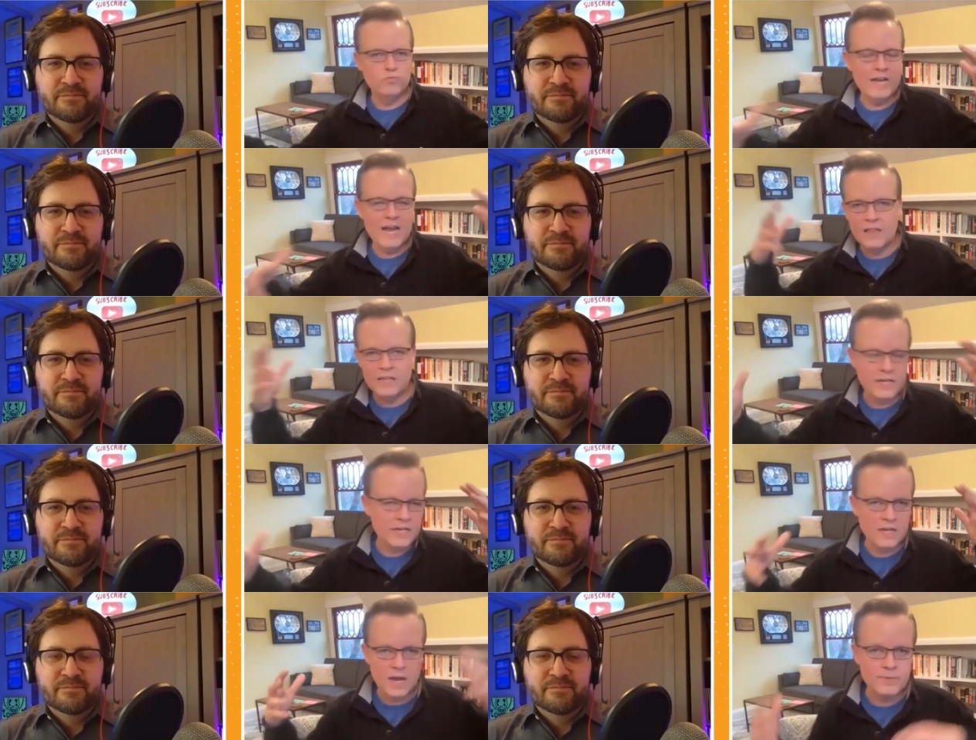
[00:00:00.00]
Speaker 1: reality
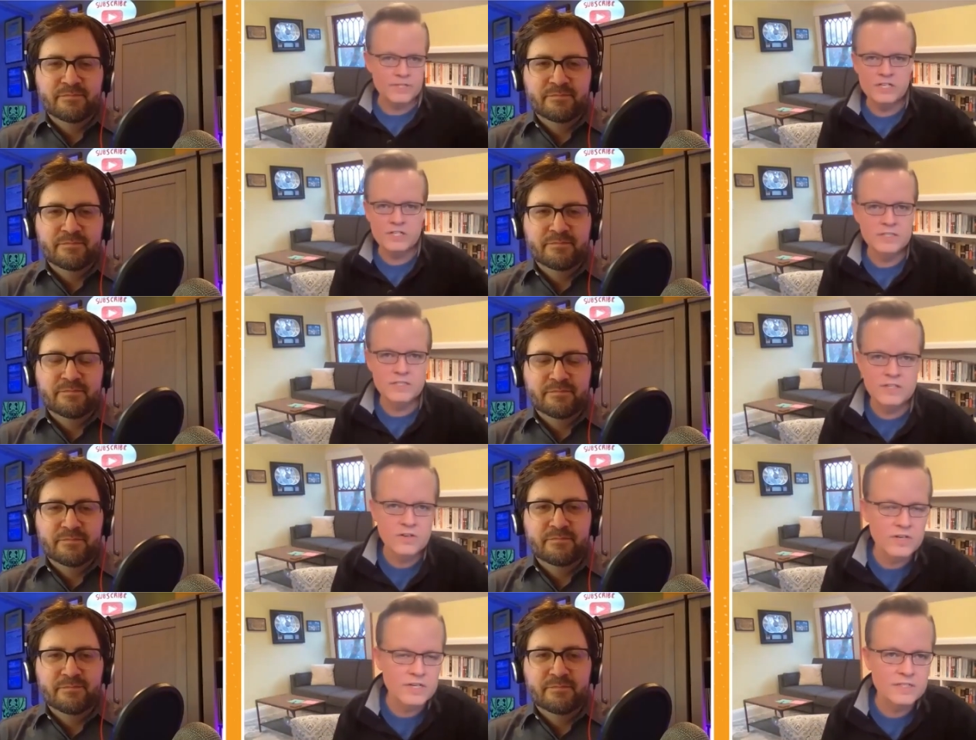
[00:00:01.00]
competition
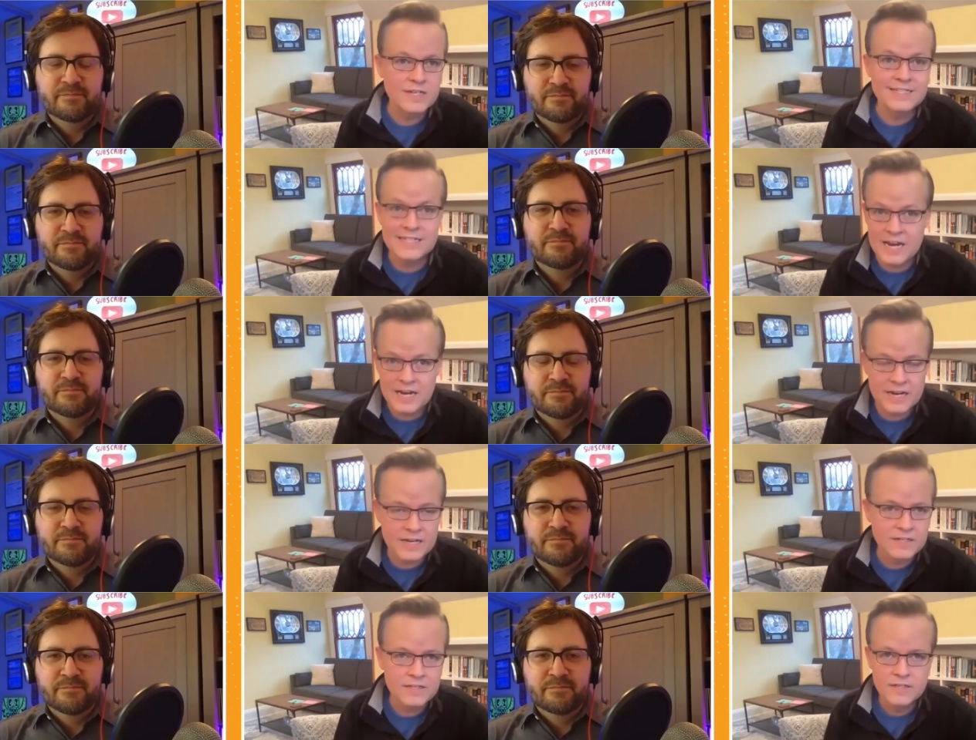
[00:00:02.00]
series, a
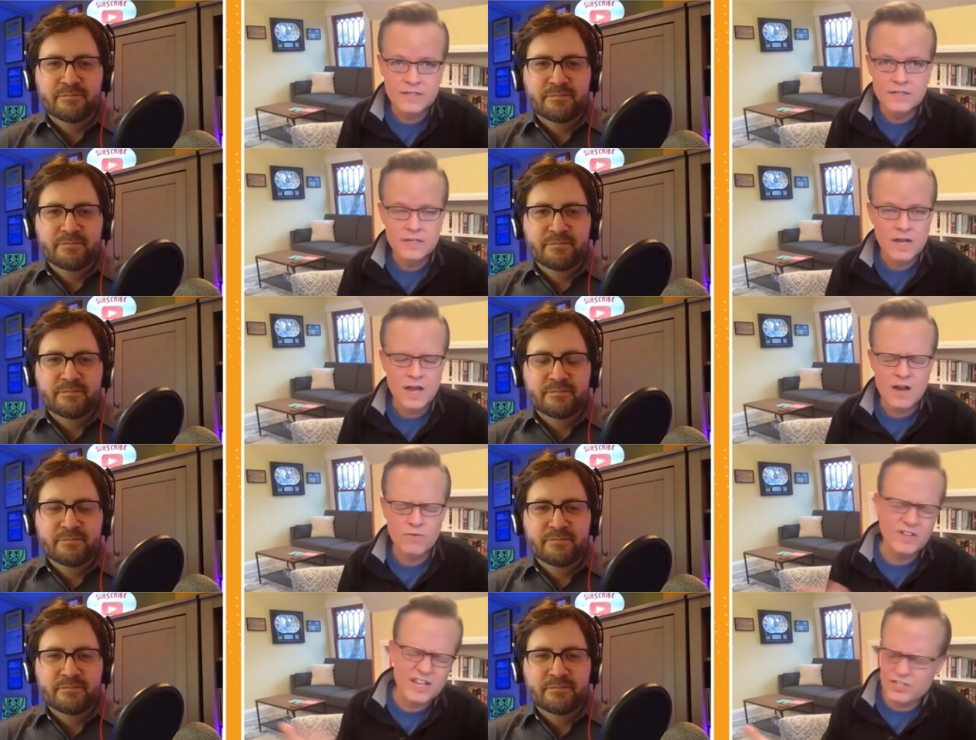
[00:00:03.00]
dating
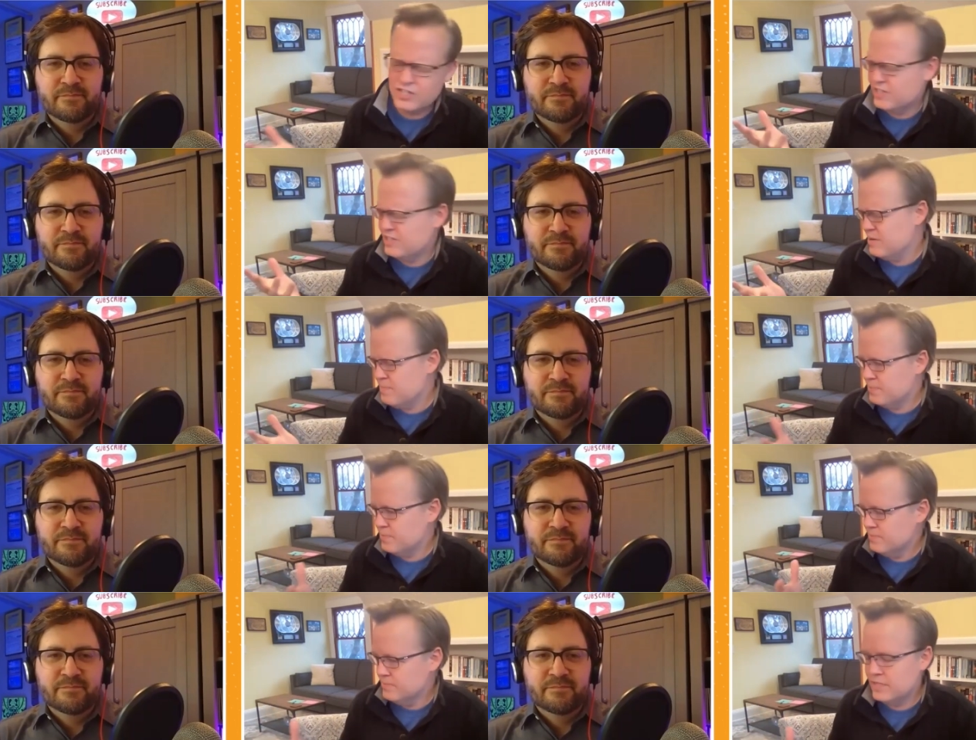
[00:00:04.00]
relationship
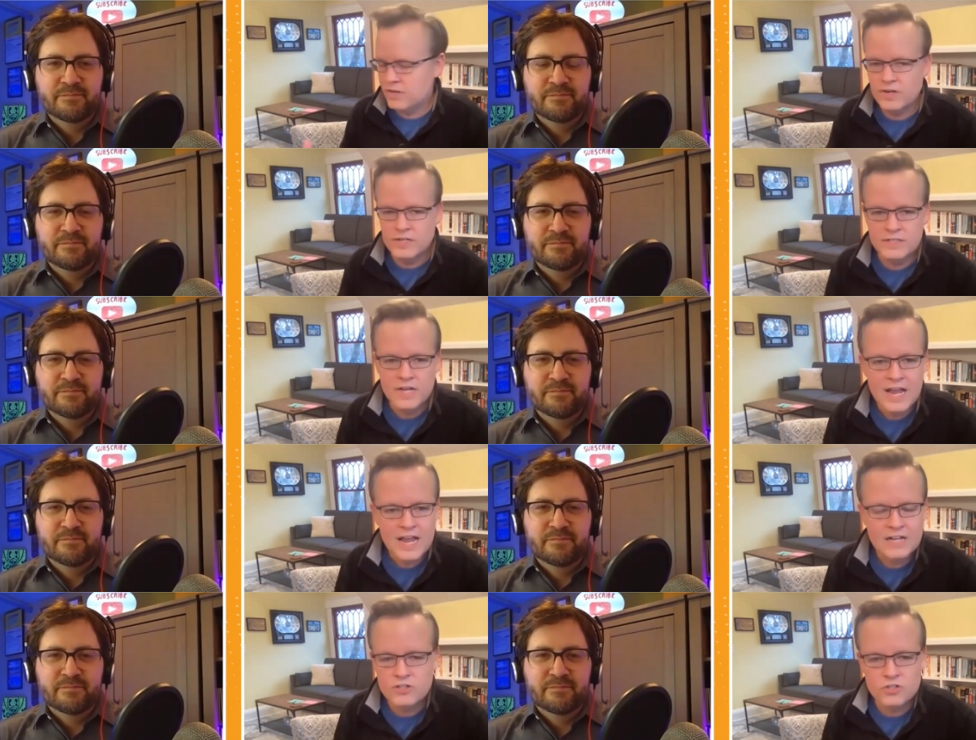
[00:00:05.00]
series.
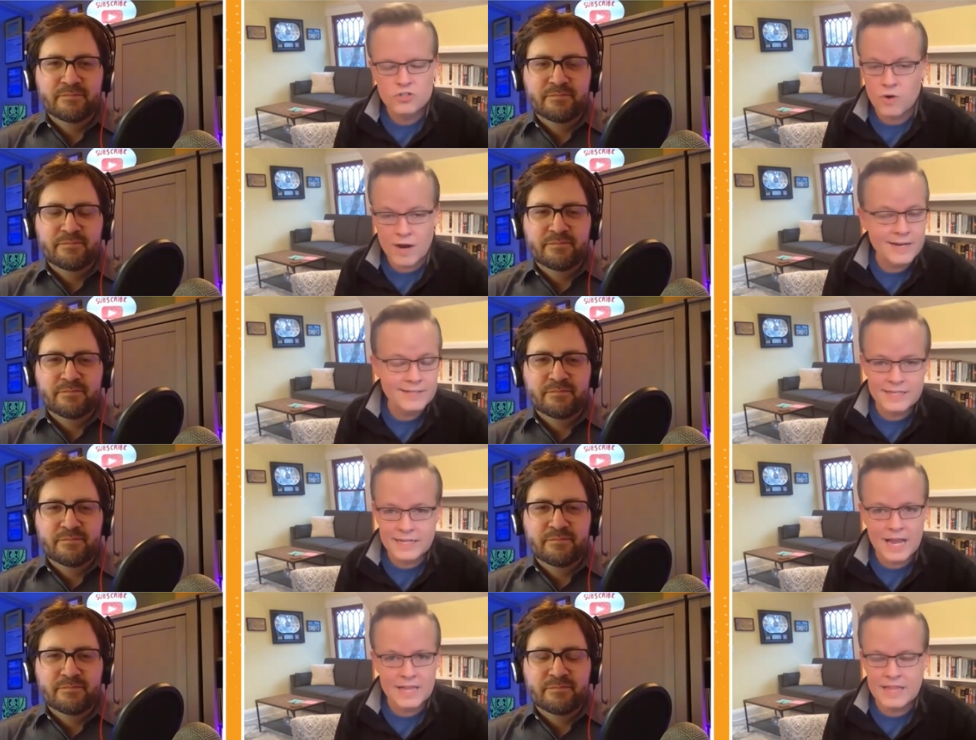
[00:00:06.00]
It's just trying to
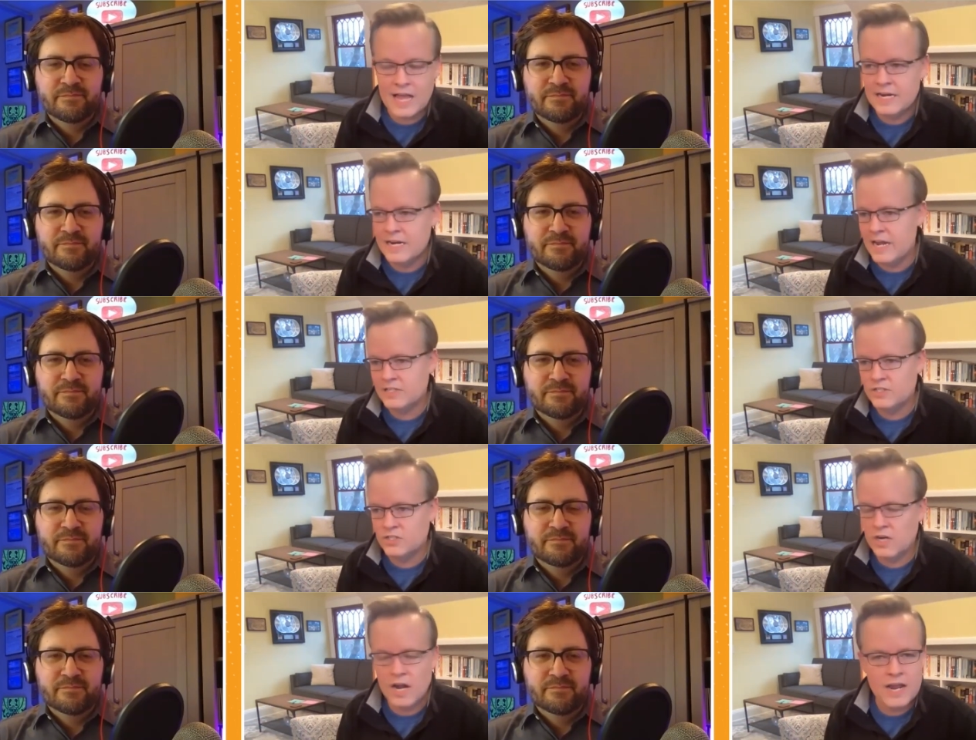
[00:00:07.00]
get that next
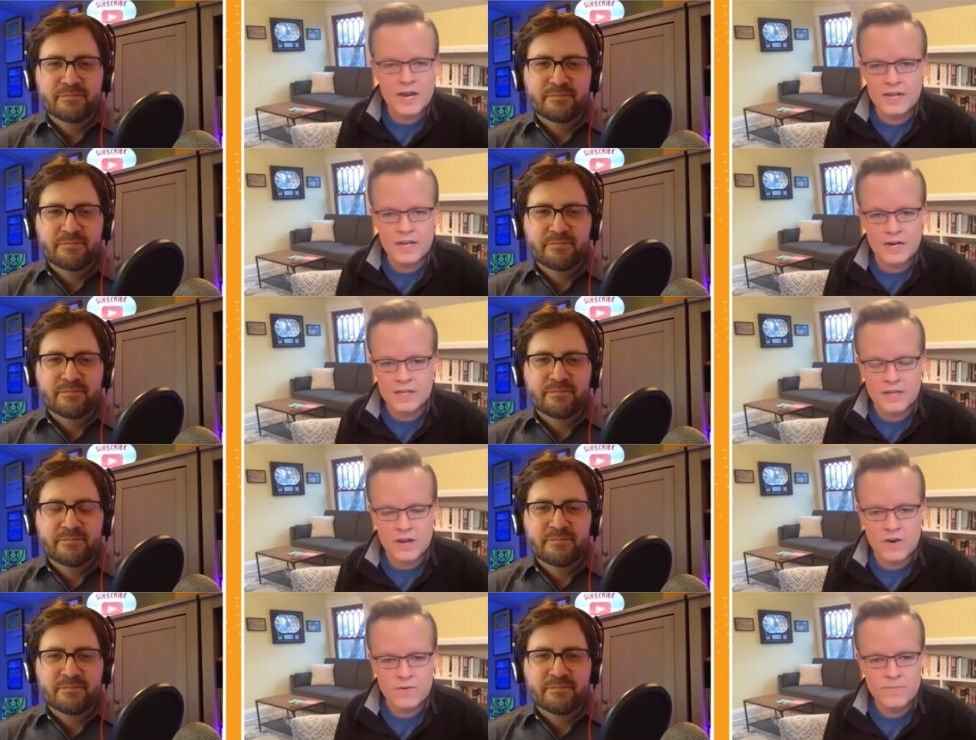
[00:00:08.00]
giant hit on the
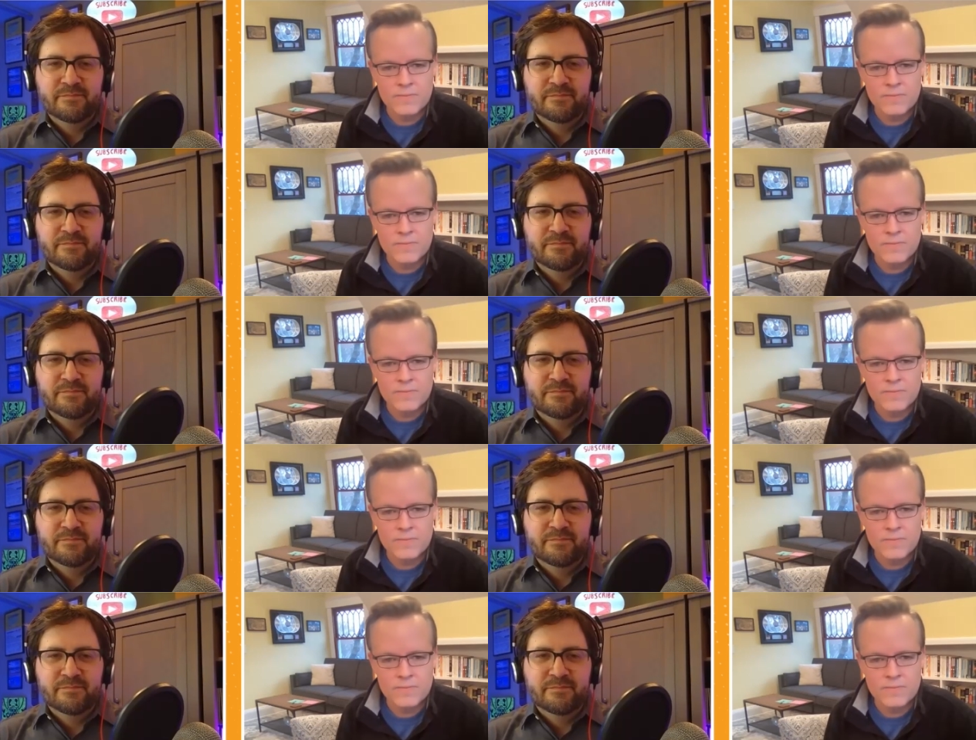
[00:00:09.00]
air.